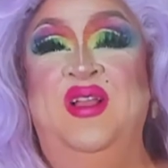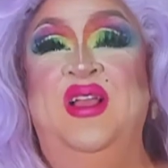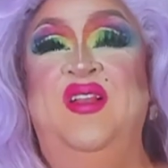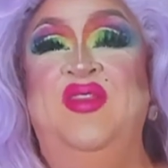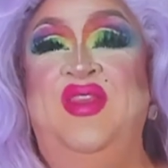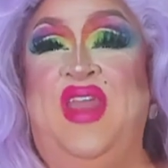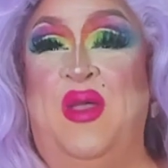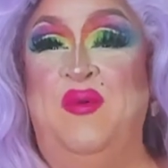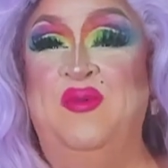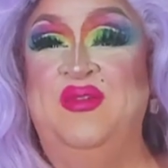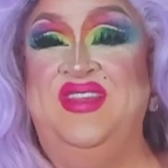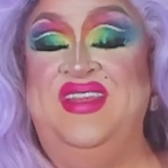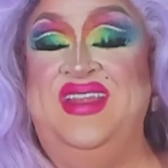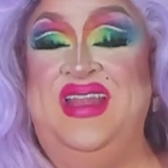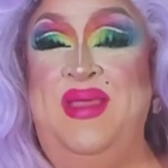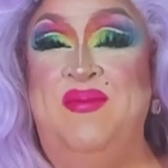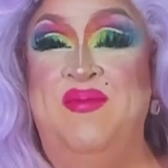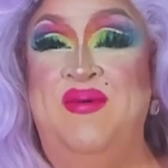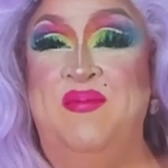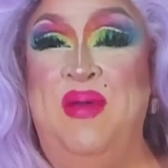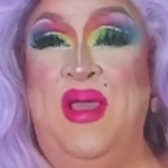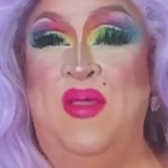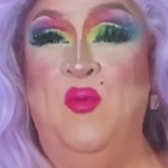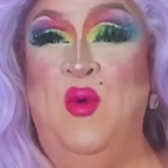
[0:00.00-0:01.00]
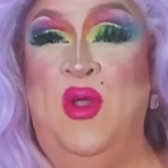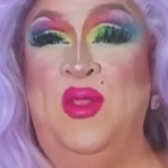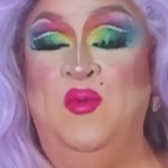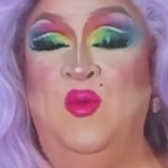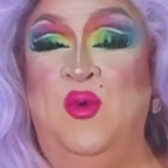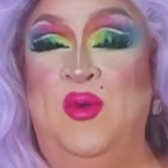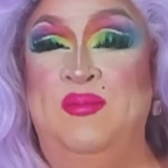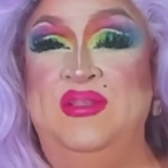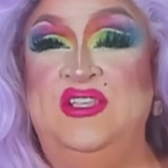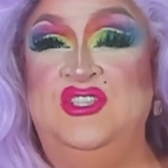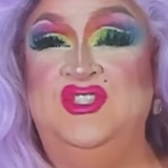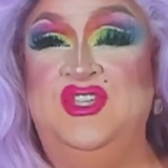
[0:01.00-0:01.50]
That was the name of my
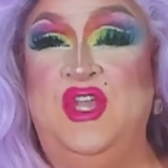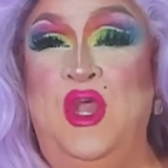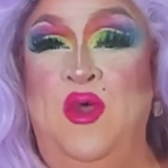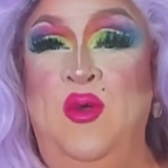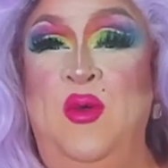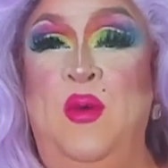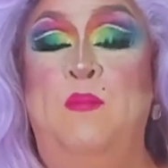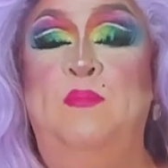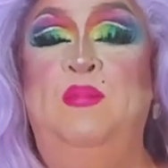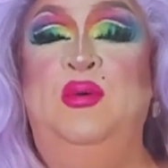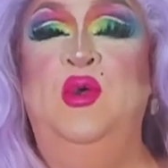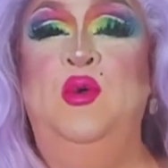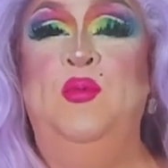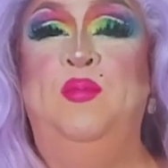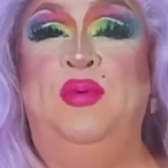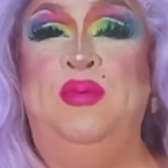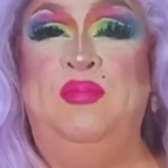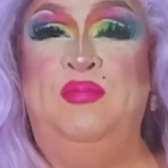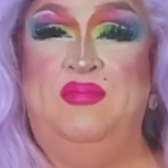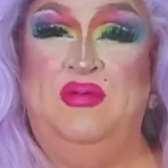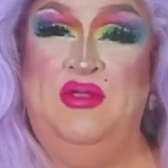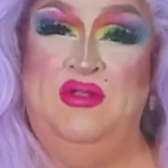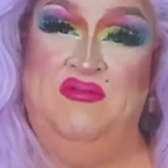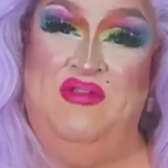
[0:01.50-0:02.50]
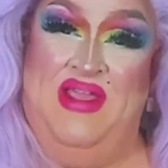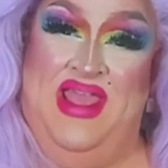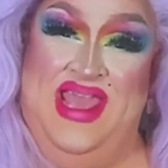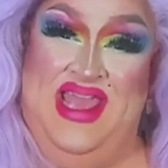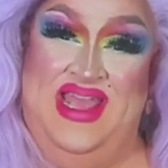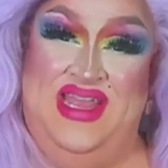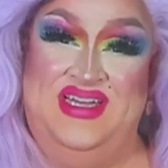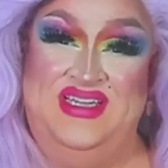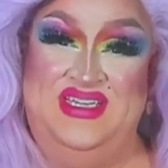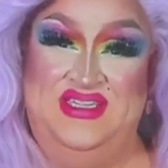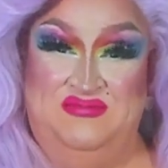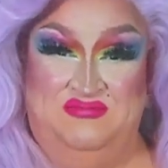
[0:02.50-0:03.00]
one-woman show, Poop
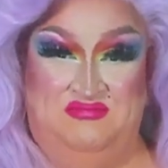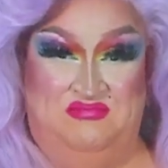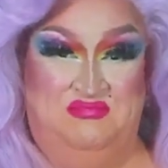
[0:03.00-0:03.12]
Parade.